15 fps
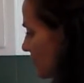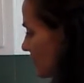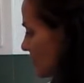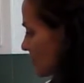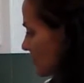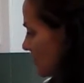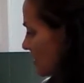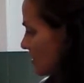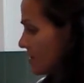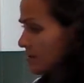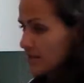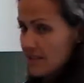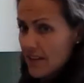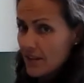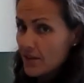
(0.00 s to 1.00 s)
This was
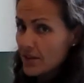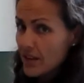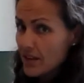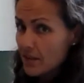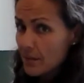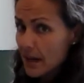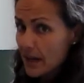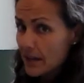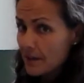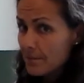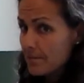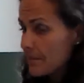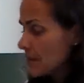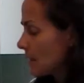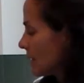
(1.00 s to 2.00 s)
all settled on the
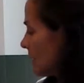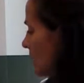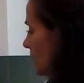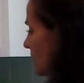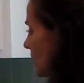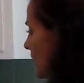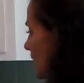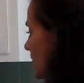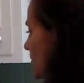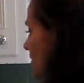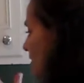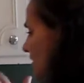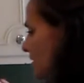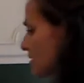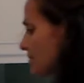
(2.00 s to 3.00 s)
bottom. Now it's
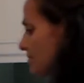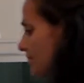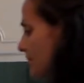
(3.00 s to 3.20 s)
all